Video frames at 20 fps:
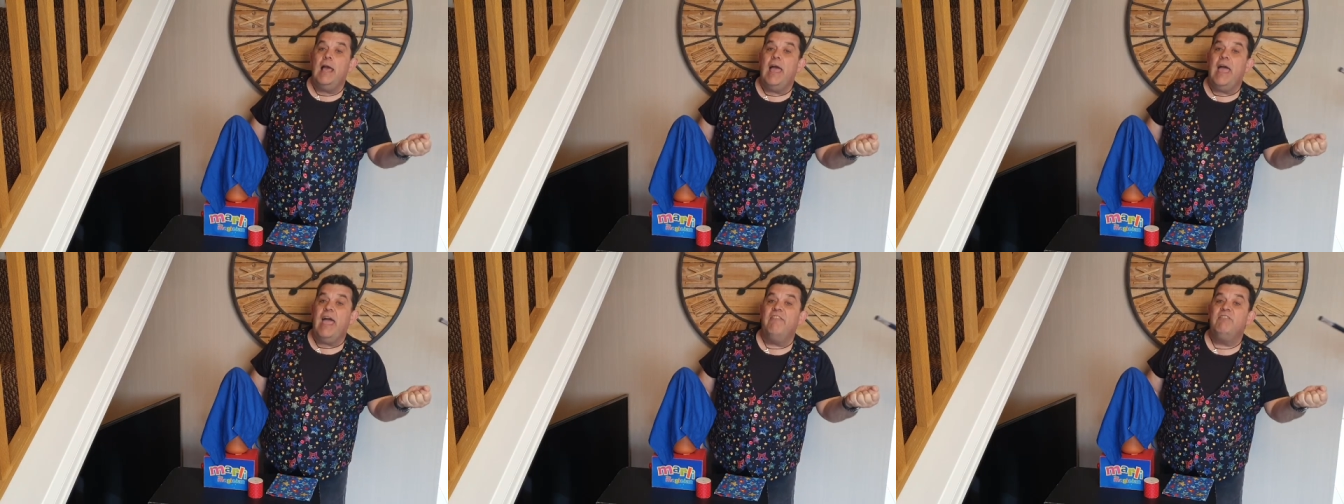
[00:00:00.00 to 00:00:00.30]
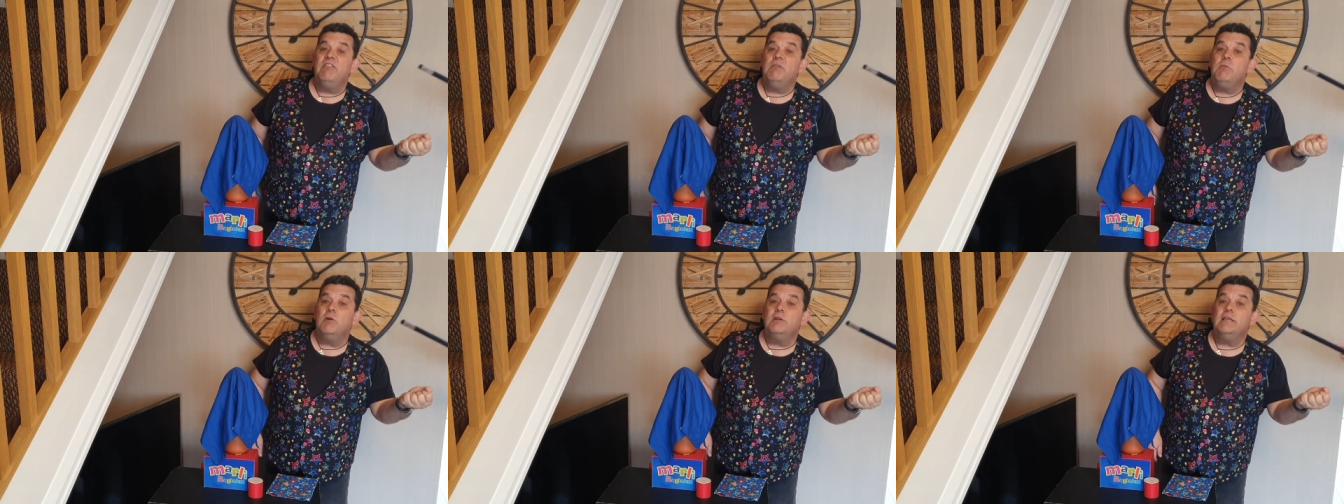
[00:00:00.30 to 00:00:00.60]

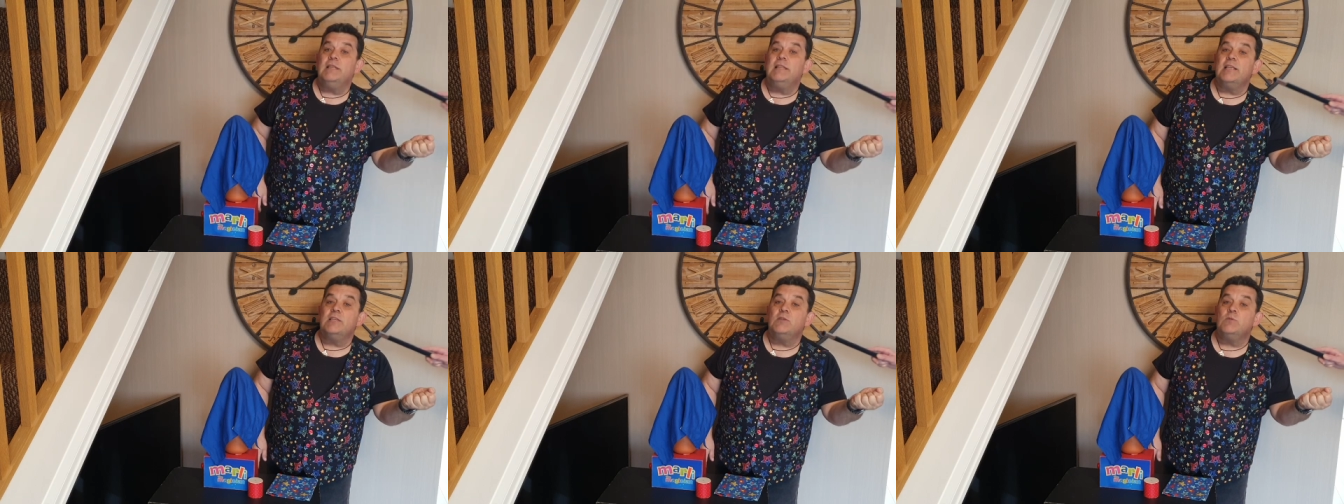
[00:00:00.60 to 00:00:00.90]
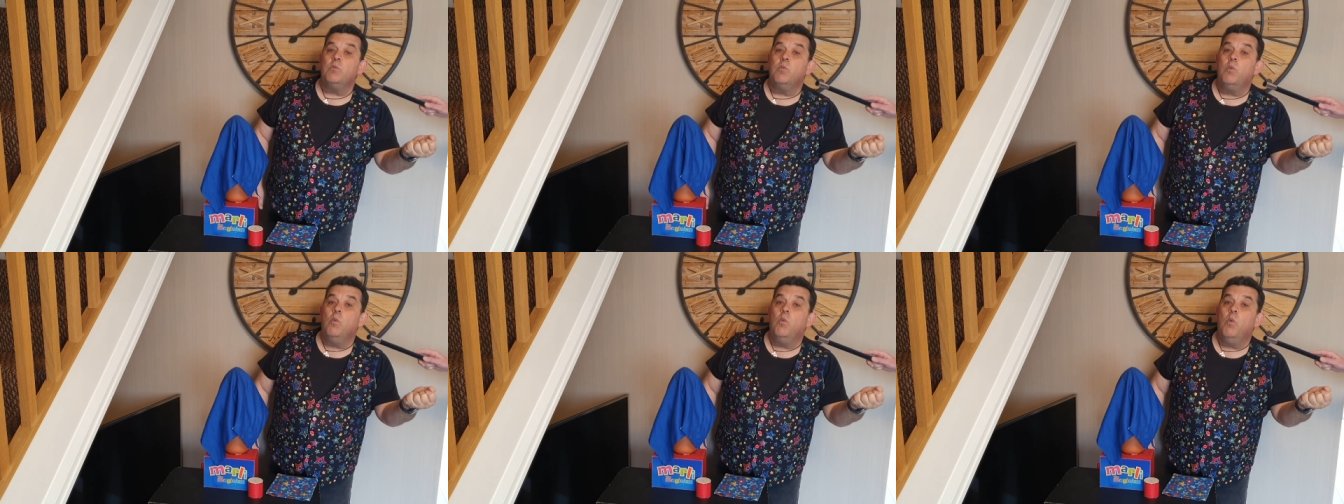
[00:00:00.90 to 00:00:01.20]
Everybody, let's
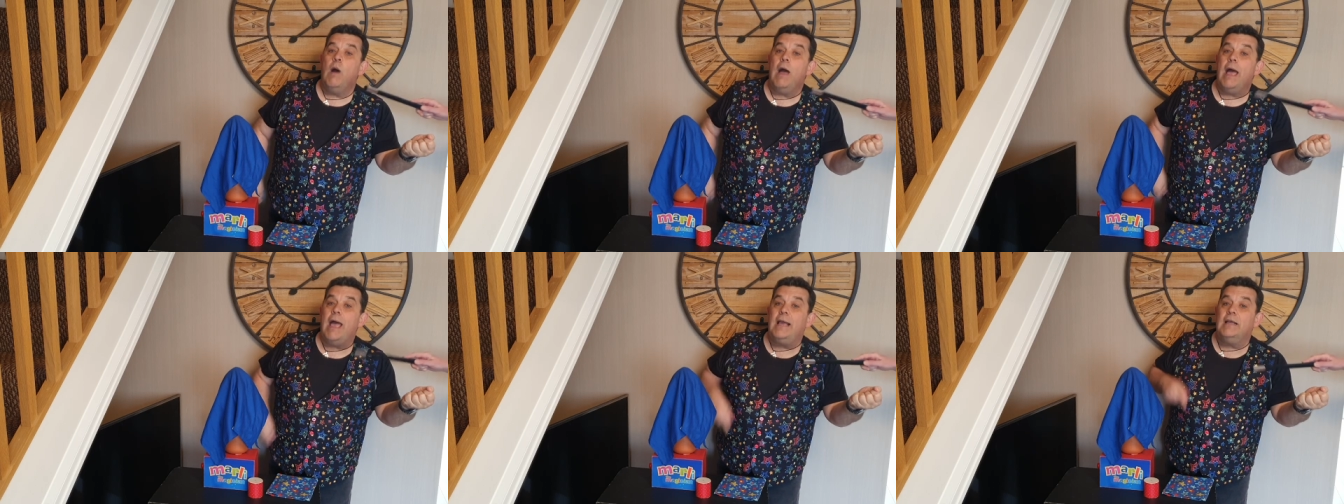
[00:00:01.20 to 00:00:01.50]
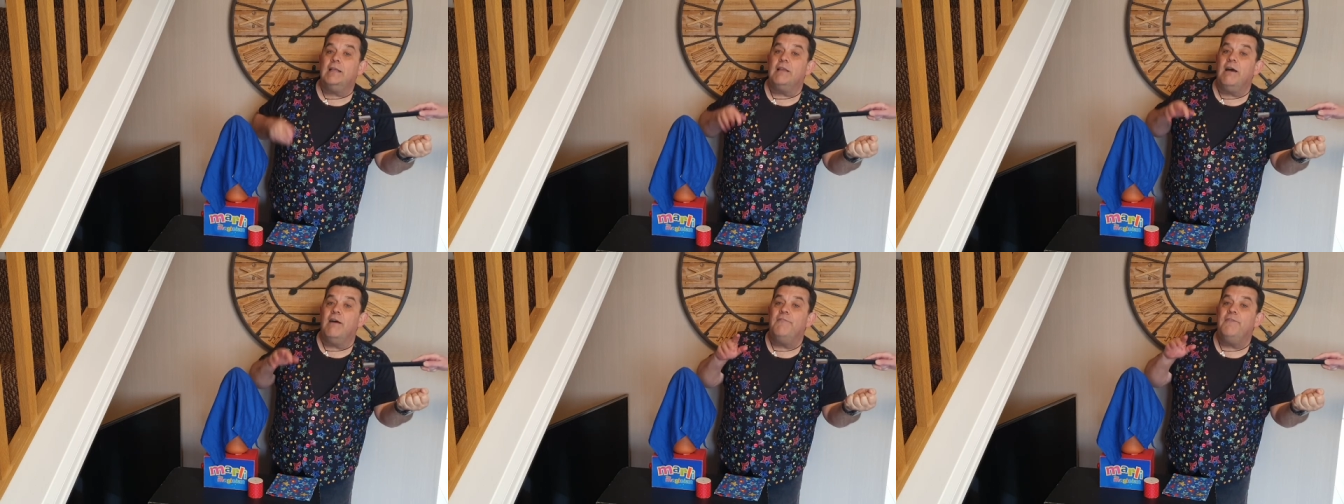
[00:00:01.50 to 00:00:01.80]

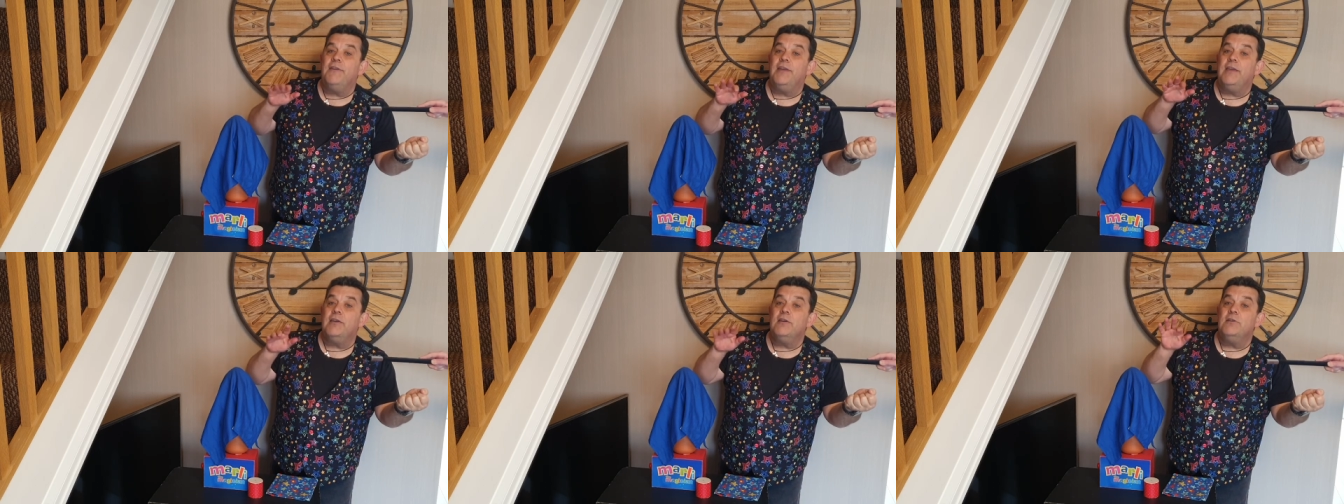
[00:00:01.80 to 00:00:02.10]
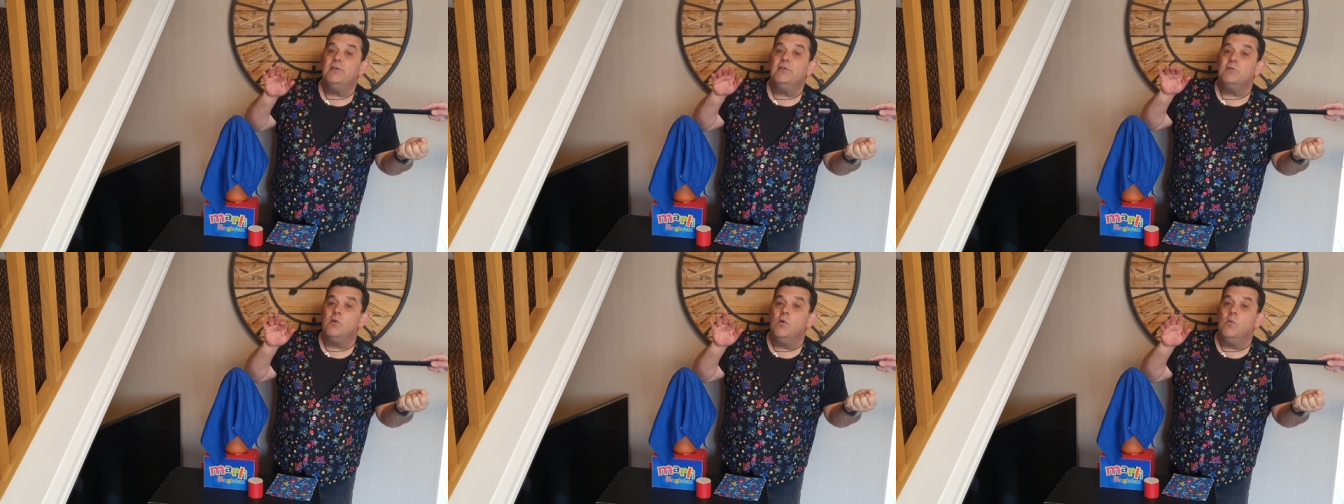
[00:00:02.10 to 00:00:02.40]
waggle our
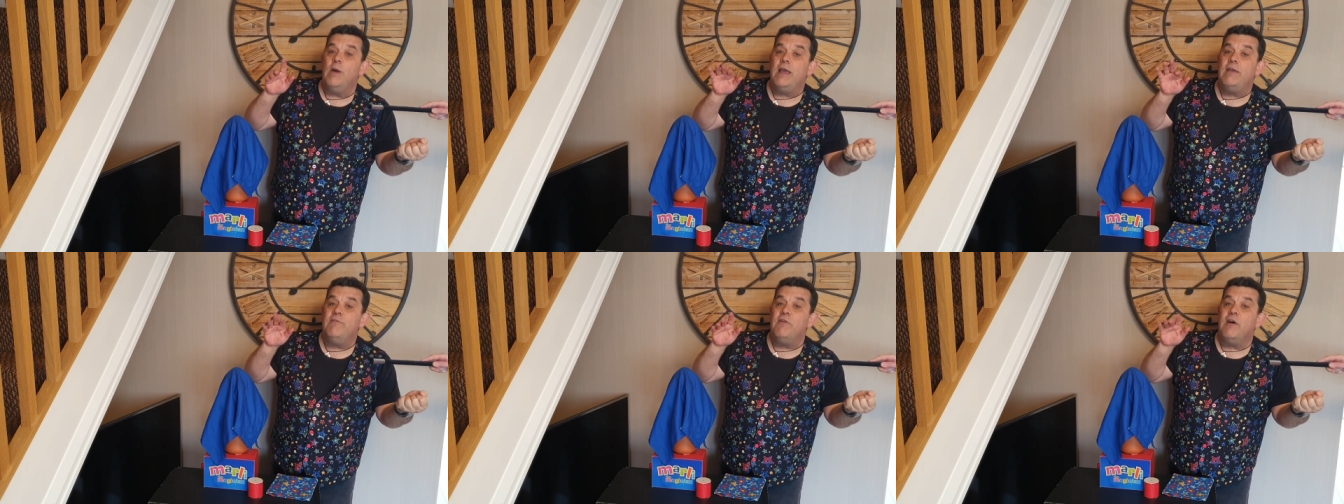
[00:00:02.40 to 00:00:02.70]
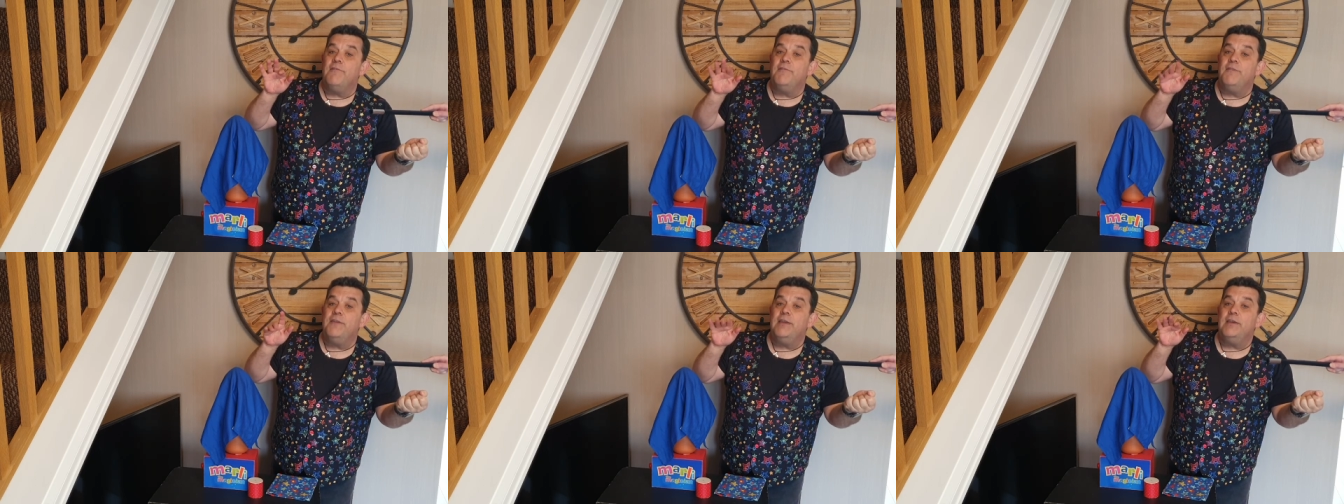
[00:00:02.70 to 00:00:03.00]
fingers or wave
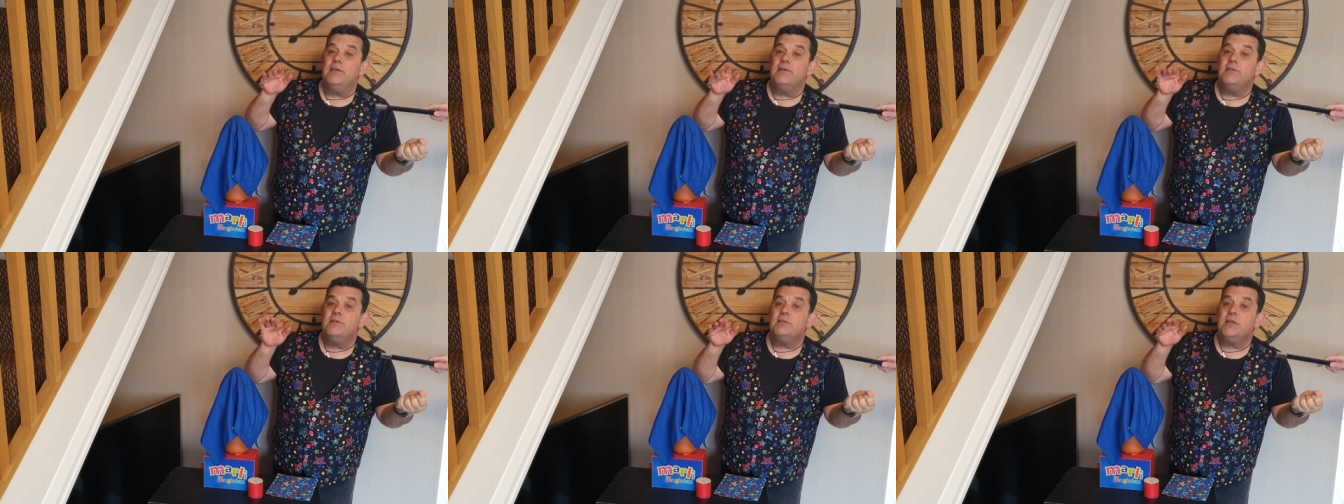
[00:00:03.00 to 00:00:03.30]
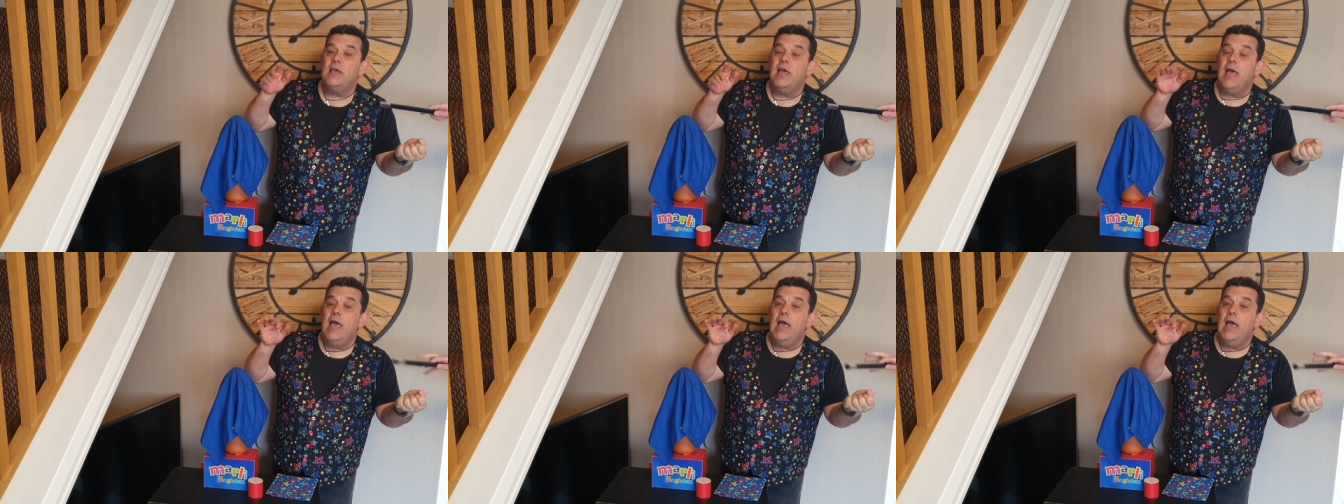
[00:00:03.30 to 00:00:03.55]
our fingers